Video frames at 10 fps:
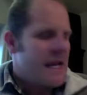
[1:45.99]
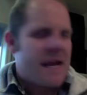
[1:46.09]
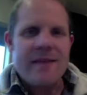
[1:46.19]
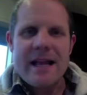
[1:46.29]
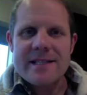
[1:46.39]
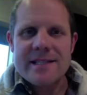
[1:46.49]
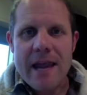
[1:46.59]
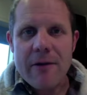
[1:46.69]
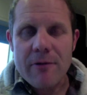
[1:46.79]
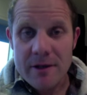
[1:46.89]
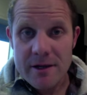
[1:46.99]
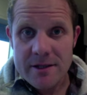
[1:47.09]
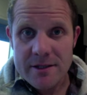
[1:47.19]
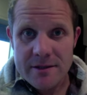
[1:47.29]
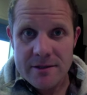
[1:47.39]
in that
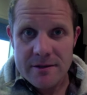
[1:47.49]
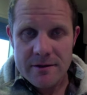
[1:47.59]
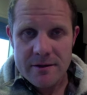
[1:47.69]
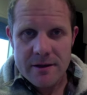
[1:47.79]
sacredness,